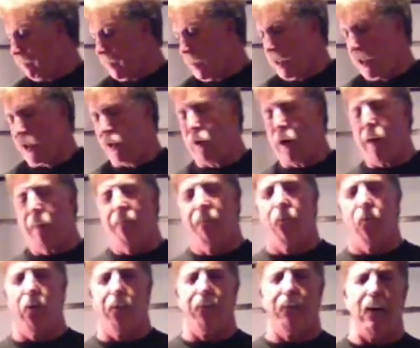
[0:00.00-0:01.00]
you grab
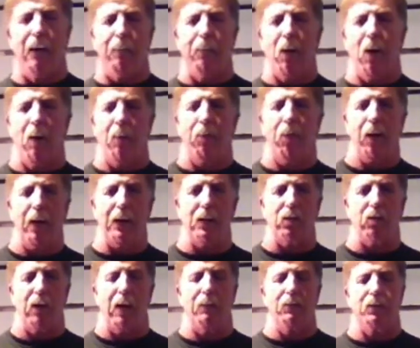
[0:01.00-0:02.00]
45-pound
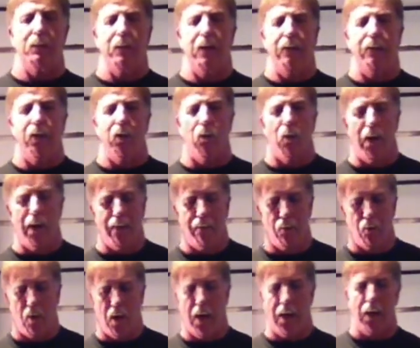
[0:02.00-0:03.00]
plates, grab some heavier weight if
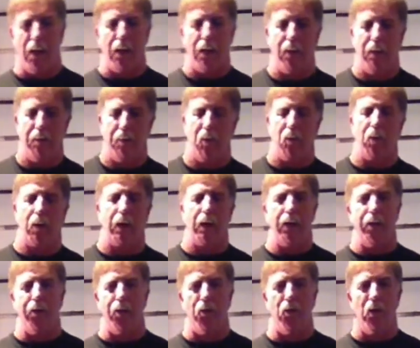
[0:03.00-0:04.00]
you want, but we're going
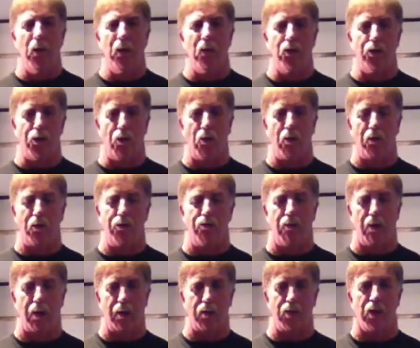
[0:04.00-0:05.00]
to do shoulder
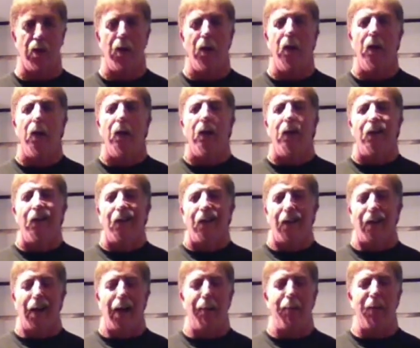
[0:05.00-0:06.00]
shrugs.
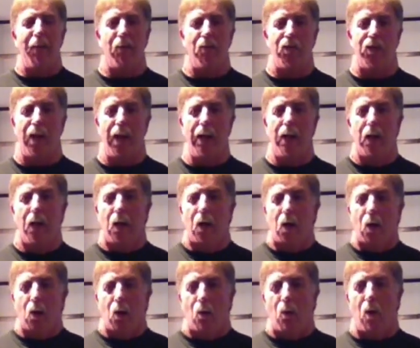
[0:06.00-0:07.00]
A lot of people say,
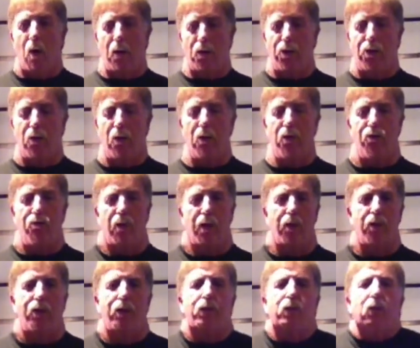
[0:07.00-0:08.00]
well, on shoulder
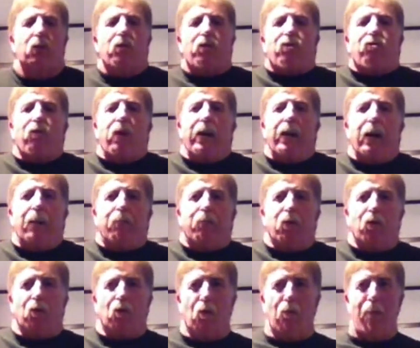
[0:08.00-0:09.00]
shrugs, just go straight up,
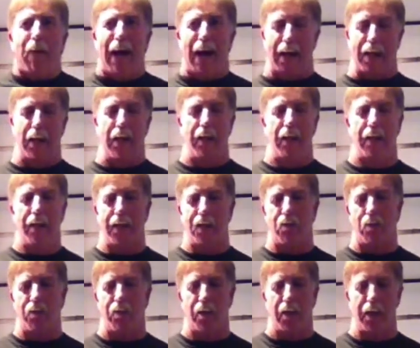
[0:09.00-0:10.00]
don't go back.
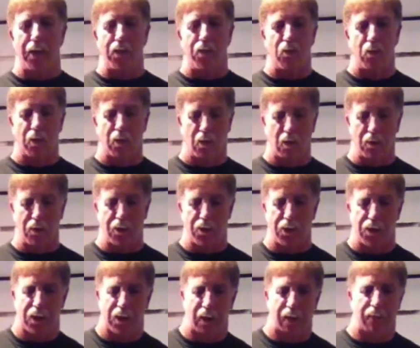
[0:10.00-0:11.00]
That's what their high school
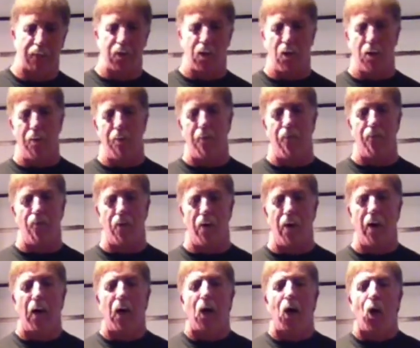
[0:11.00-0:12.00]
coaches have told them
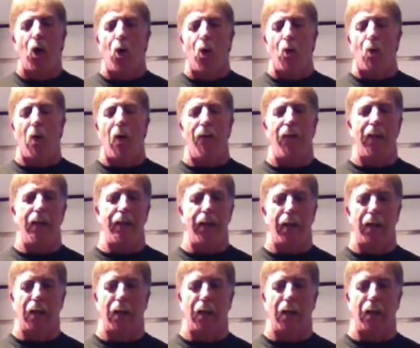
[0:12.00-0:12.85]
before. Well, if they did a